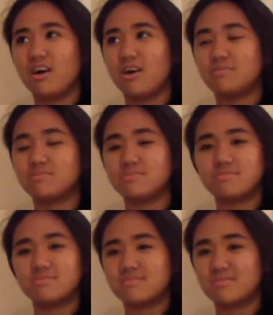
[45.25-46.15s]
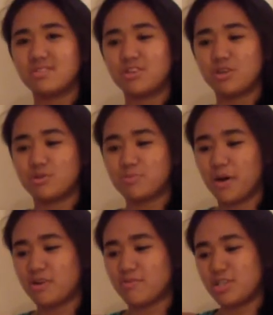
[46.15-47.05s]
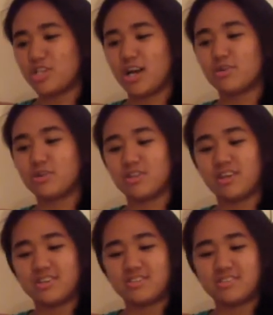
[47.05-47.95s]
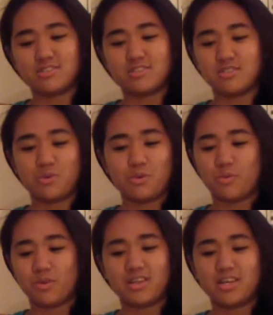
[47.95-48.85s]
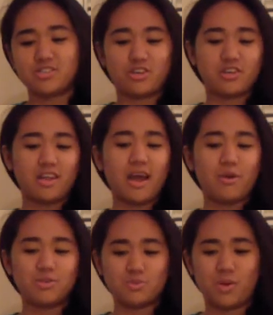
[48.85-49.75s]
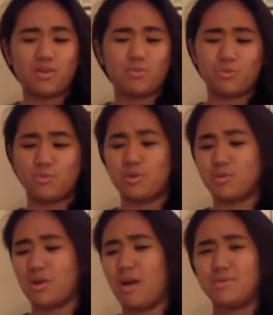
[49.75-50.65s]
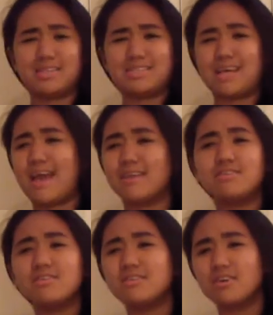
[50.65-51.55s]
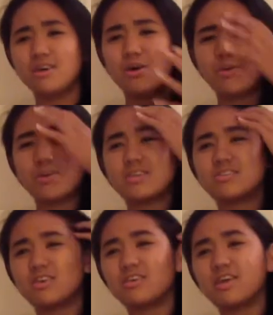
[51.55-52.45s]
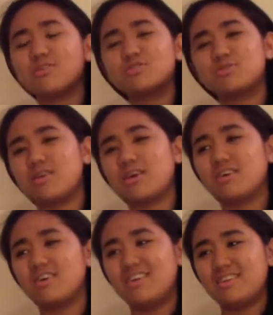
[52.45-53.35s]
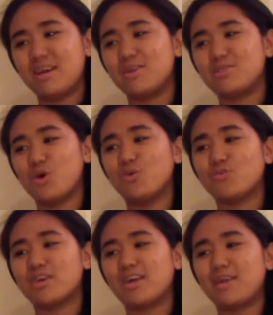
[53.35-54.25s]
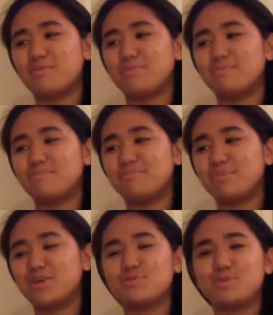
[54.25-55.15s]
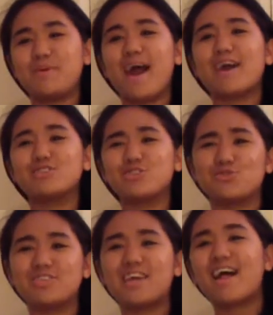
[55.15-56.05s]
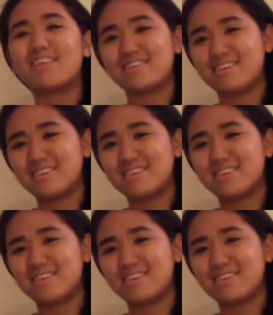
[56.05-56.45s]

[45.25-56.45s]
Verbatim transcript: Um, you know, as part of my childhood, like since when they started out was when we were I was like 10 when they started out, so now, now that it's over, it kind of puts me back into reality.